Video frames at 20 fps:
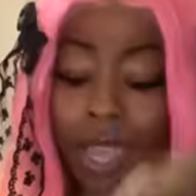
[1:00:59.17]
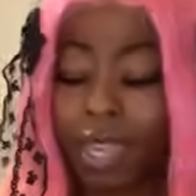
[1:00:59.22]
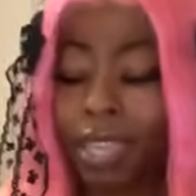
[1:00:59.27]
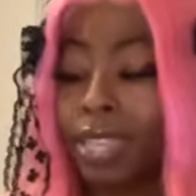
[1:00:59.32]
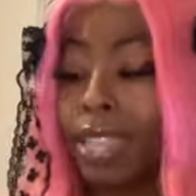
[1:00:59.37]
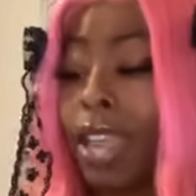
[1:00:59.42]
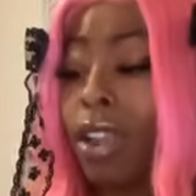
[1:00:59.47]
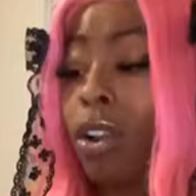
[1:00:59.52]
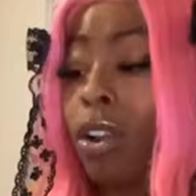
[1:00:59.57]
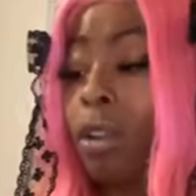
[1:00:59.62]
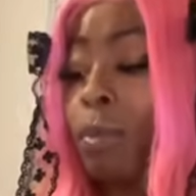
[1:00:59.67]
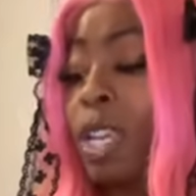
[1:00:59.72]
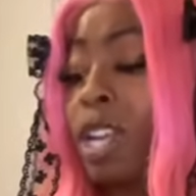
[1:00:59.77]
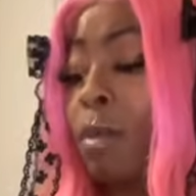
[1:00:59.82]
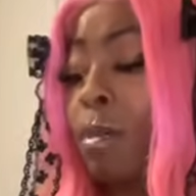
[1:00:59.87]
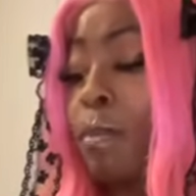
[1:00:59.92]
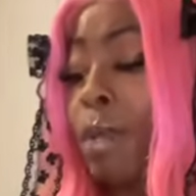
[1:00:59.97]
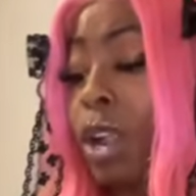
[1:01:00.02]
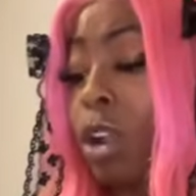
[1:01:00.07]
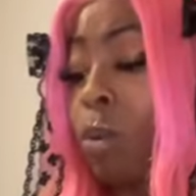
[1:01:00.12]
They're going to be
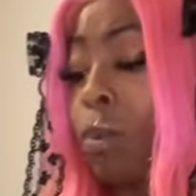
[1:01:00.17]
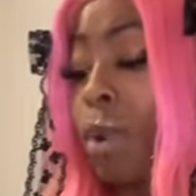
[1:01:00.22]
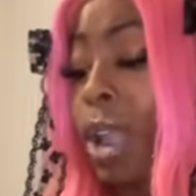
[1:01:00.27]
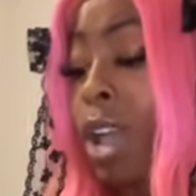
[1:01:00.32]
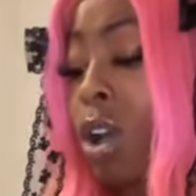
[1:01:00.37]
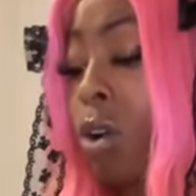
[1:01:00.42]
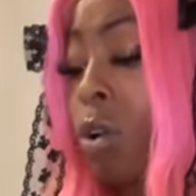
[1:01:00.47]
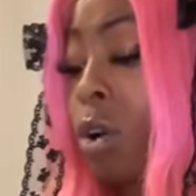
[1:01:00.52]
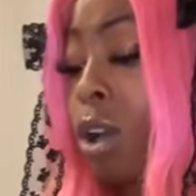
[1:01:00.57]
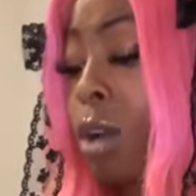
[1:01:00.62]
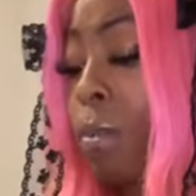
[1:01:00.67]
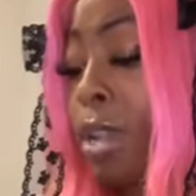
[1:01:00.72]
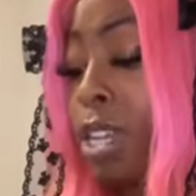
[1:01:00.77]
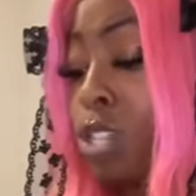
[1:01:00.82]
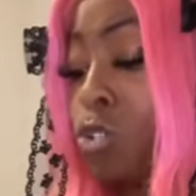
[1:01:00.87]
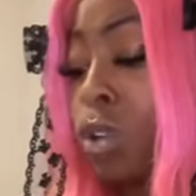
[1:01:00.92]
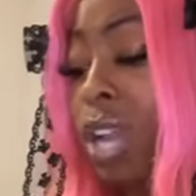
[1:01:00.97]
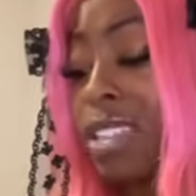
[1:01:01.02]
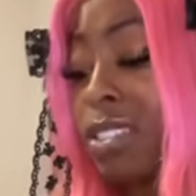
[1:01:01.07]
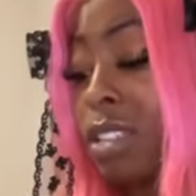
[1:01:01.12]
coming back around um, because
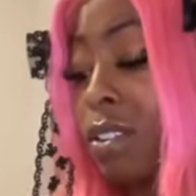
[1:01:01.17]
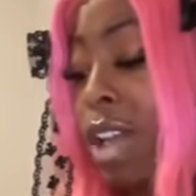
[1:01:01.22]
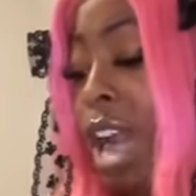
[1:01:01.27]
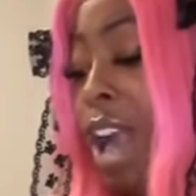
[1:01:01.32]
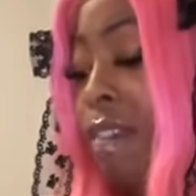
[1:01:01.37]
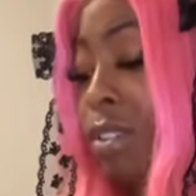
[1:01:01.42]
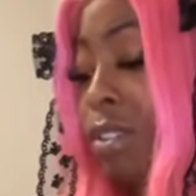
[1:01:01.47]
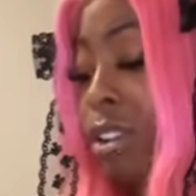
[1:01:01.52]
you guys have a